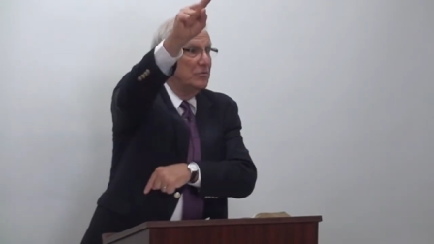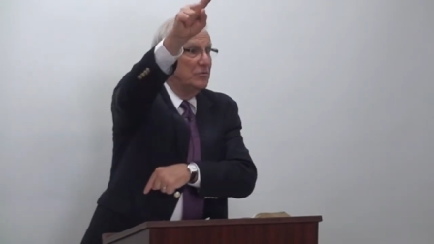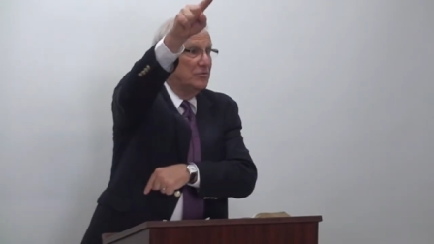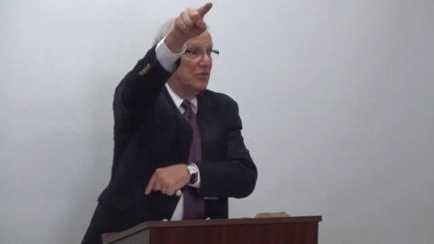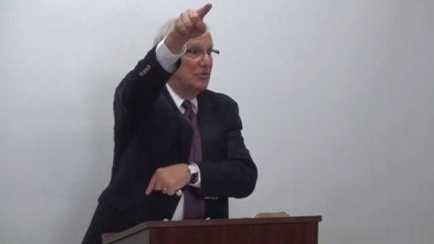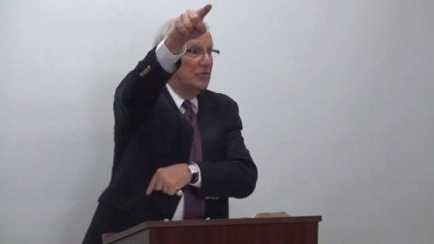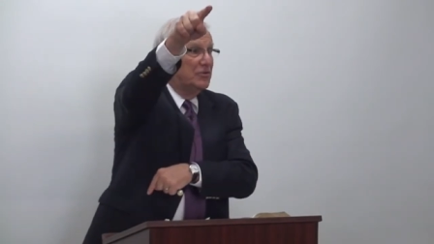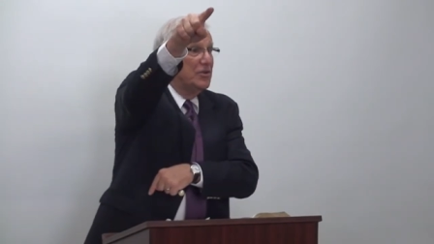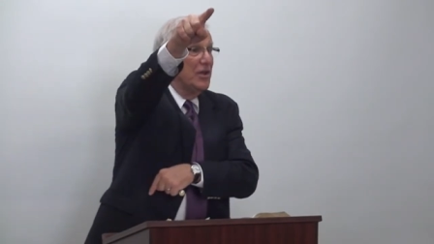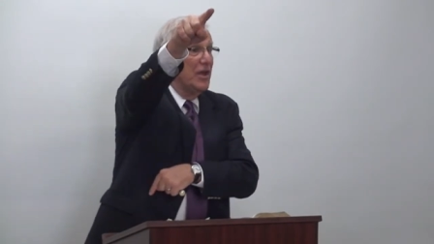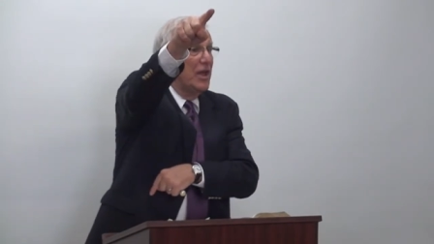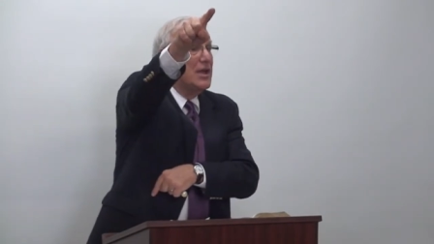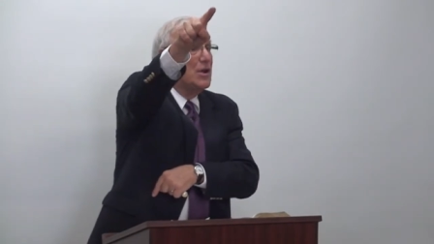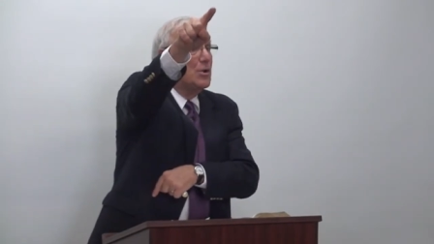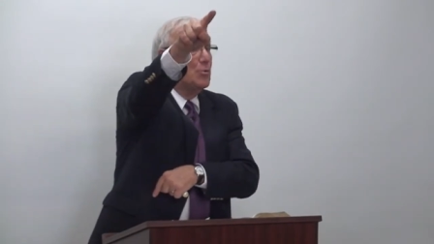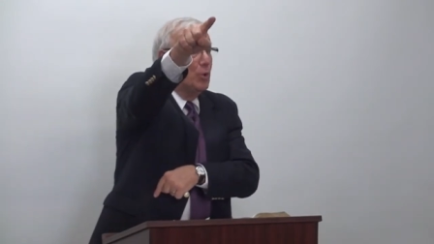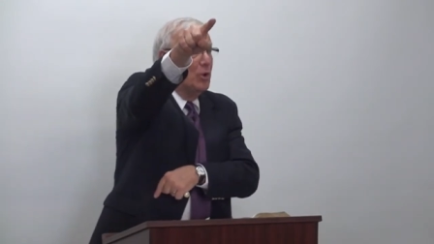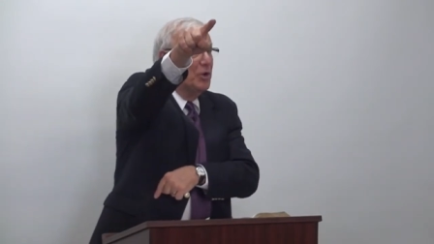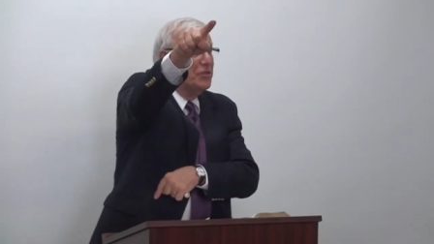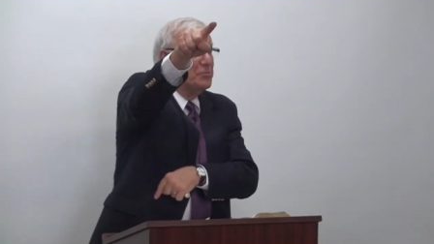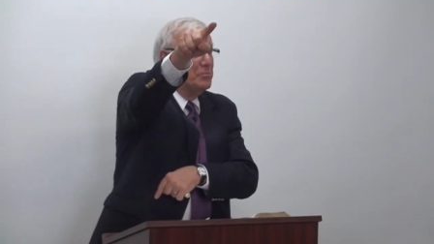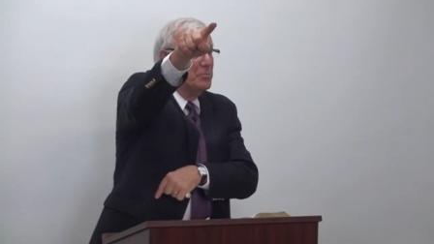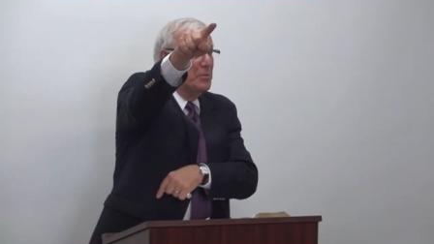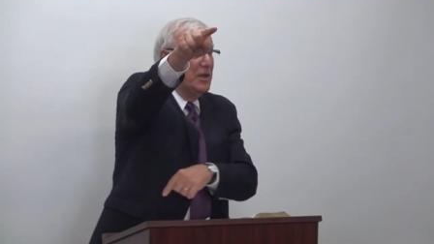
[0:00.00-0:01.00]
to take
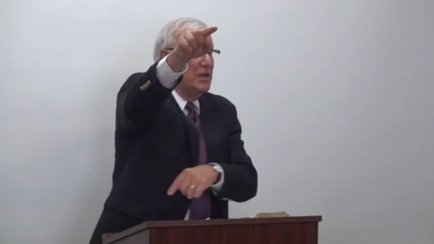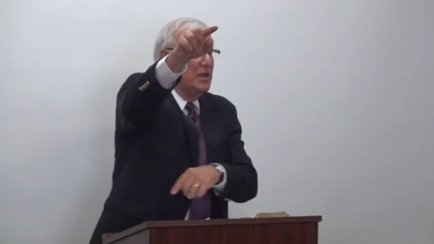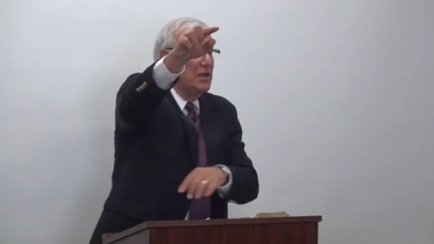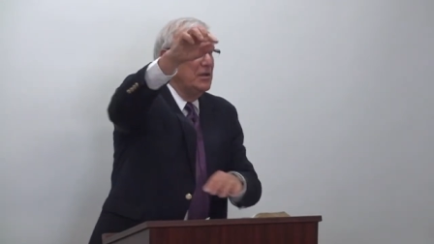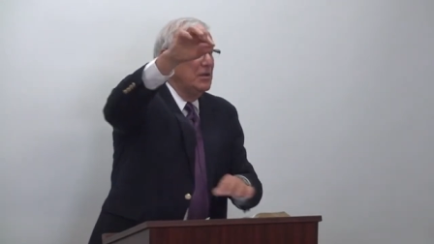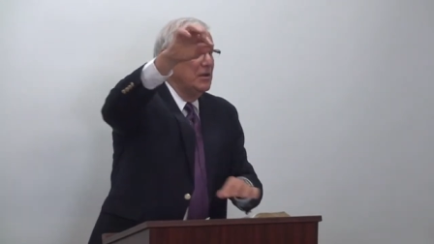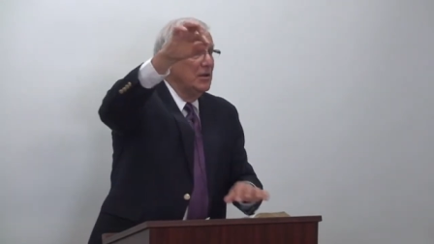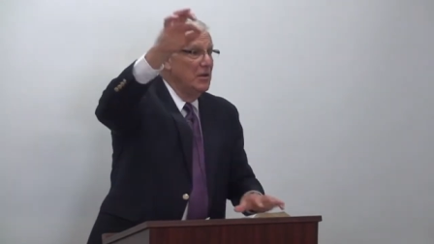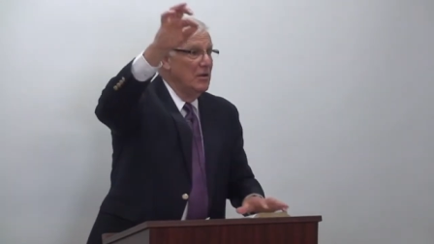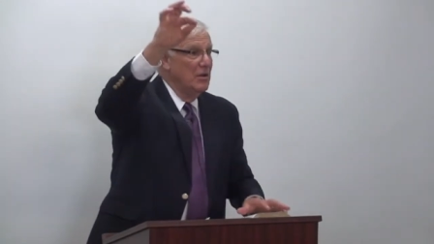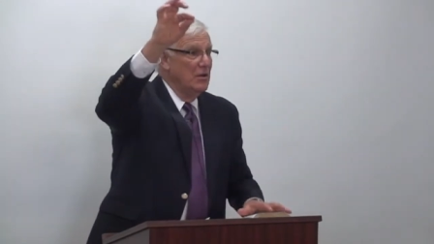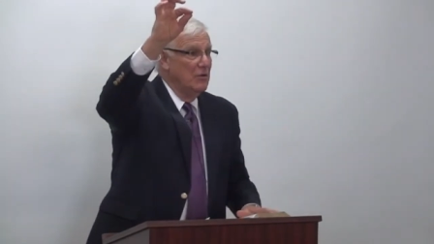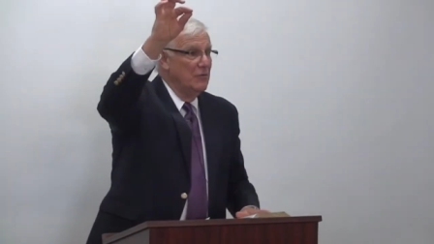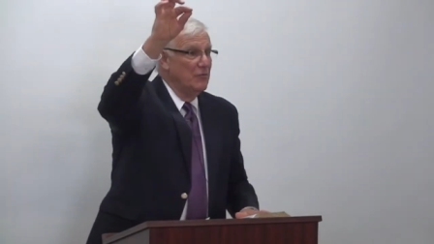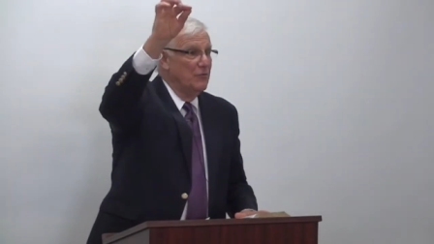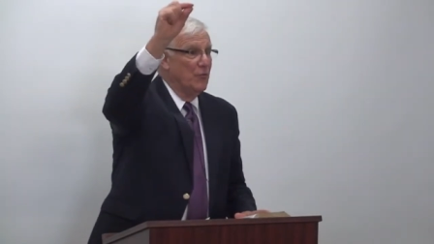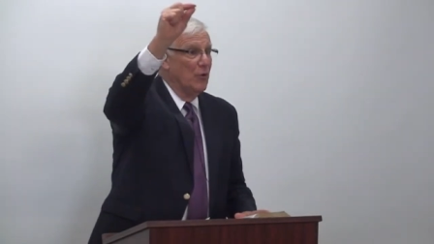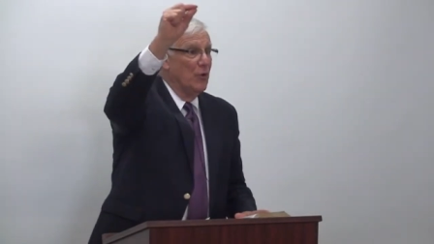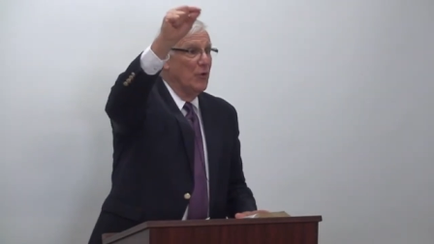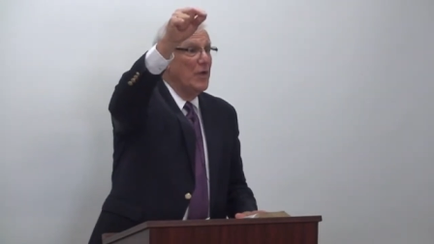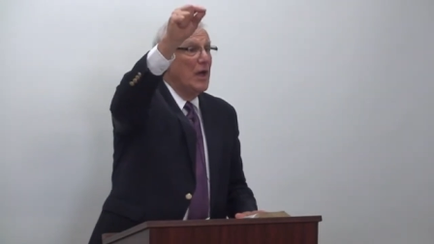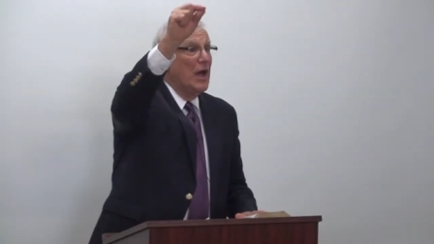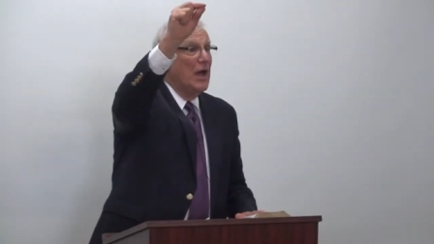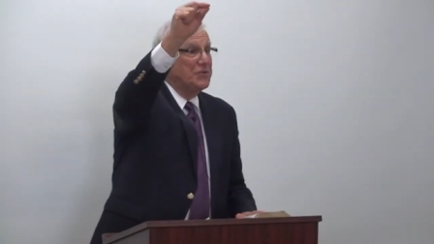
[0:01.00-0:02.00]
with me
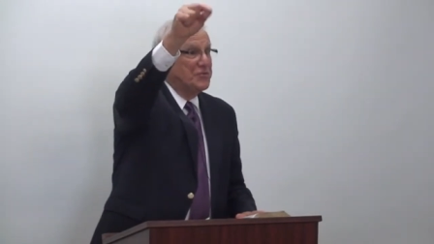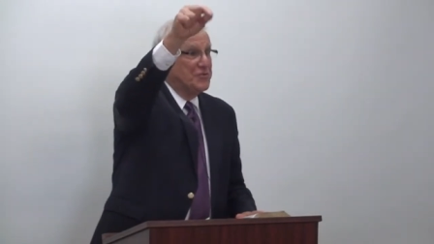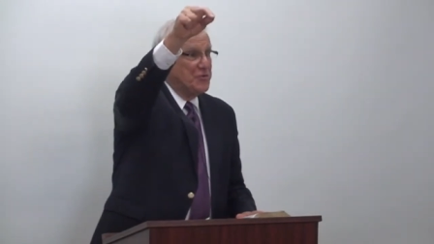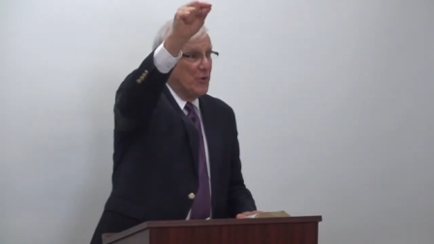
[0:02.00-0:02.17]
for that